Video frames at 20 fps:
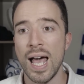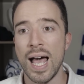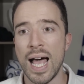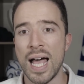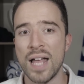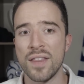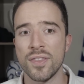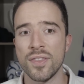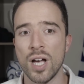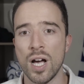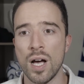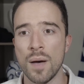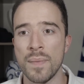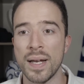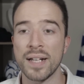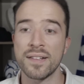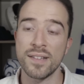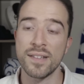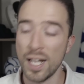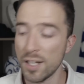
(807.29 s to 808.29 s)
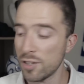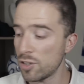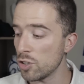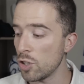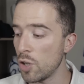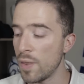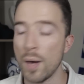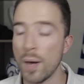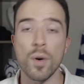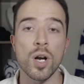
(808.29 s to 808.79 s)
And it's nice to
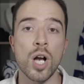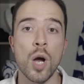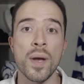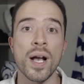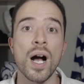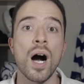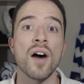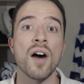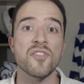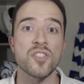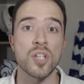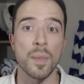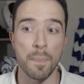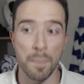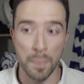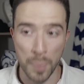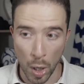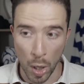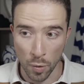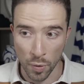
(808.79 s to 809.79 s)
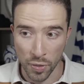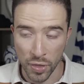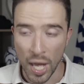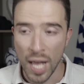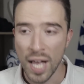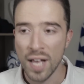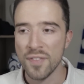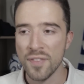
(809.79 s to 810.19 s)
know that we're going after both.